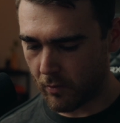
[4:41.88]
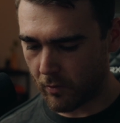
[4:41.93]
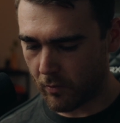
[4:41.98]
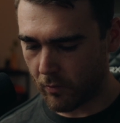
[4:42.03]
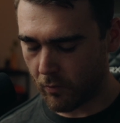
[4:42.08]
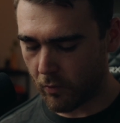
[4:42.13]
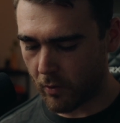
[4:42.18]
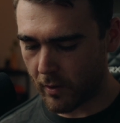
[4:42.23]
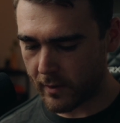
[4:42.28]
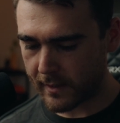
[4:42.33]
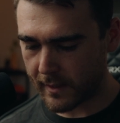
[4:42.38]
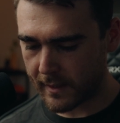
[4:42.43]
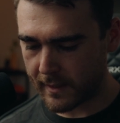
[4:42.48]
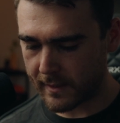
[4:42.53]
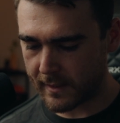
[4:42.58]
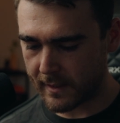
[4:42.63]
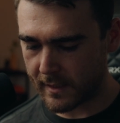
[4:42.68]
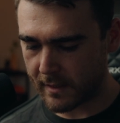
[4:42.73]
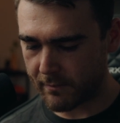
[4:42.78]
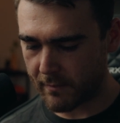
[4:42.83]
What
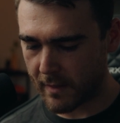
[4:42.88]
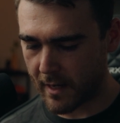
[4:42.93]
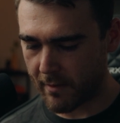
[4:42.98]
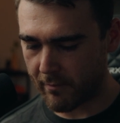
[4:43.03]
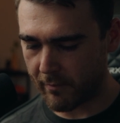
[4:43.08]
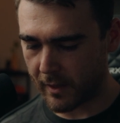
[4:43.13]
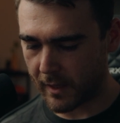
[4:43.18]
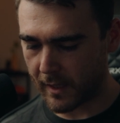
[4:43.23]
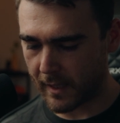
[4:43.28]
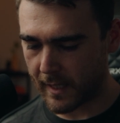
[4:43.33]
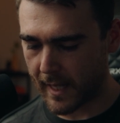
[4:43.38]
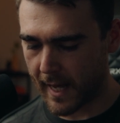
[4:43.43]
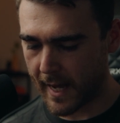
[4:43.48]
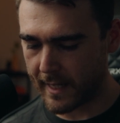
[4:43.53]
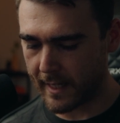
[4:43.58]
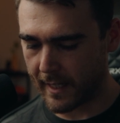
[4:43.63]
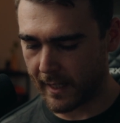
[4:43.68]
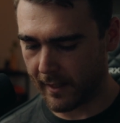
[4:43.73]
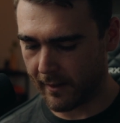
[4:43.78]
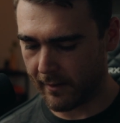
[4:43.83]
is this man
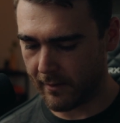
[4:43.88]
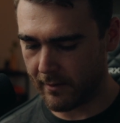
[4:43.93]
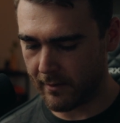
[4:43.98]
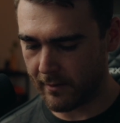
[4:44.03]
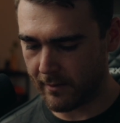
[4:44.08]
playing?